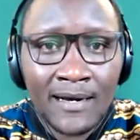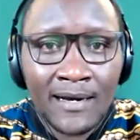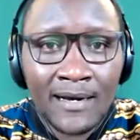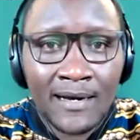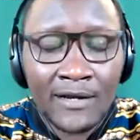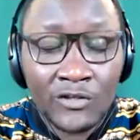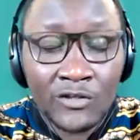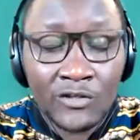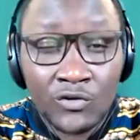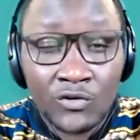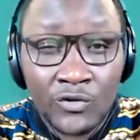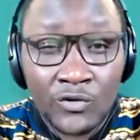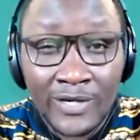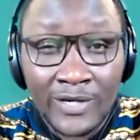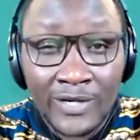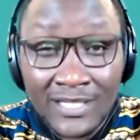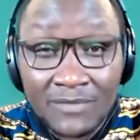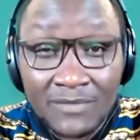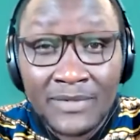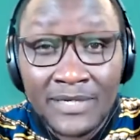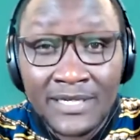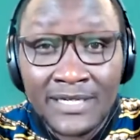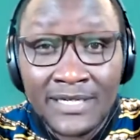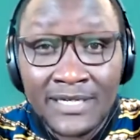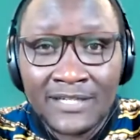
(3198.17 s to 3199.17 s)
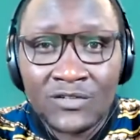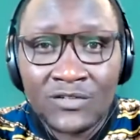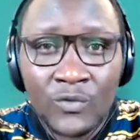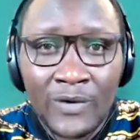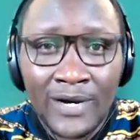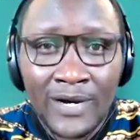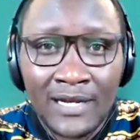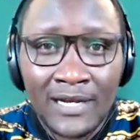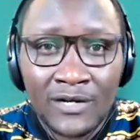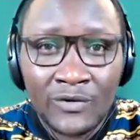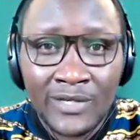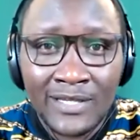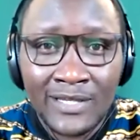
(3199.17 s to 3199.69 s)
you experience
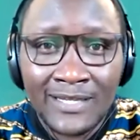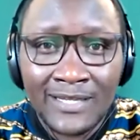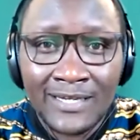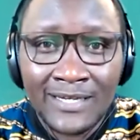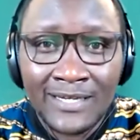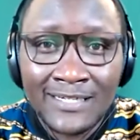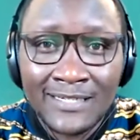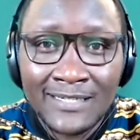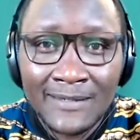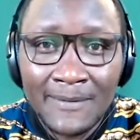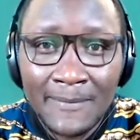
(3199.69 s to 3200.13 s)
while doing that?